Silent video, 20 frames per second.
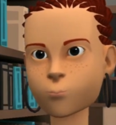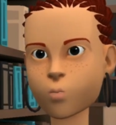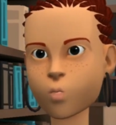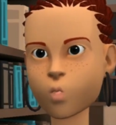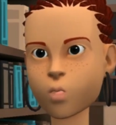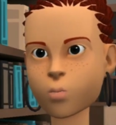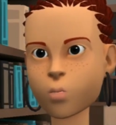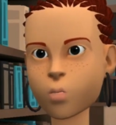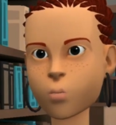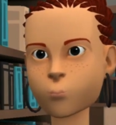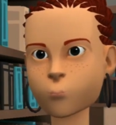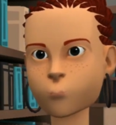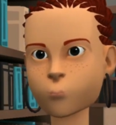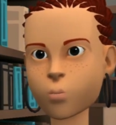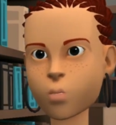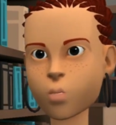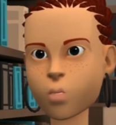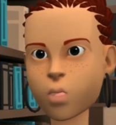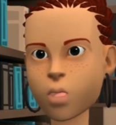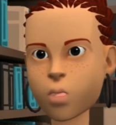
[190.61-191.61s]
is due
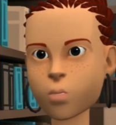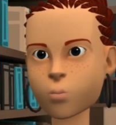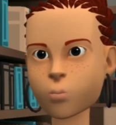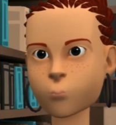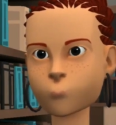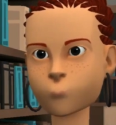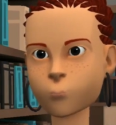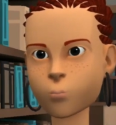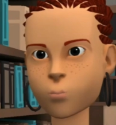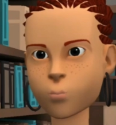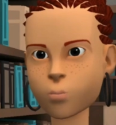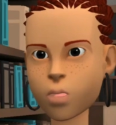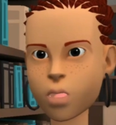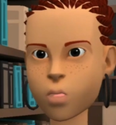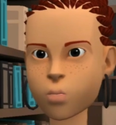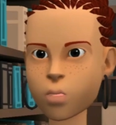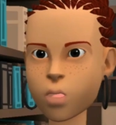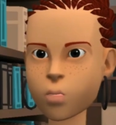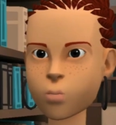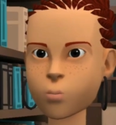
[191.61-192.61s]
to this name
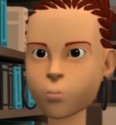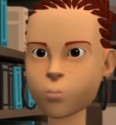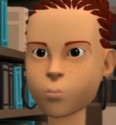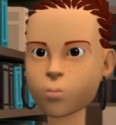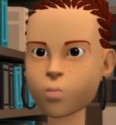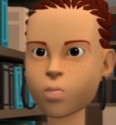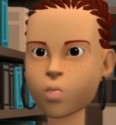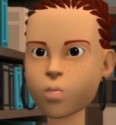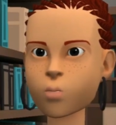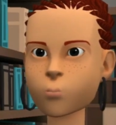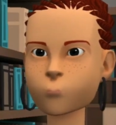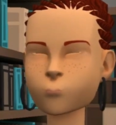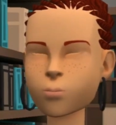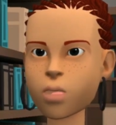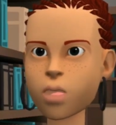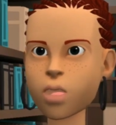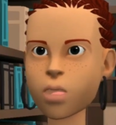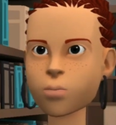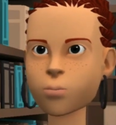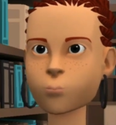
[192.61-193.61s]
because it is
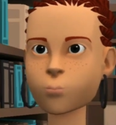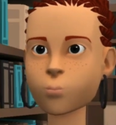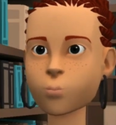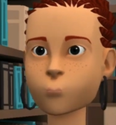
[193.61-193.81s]
considered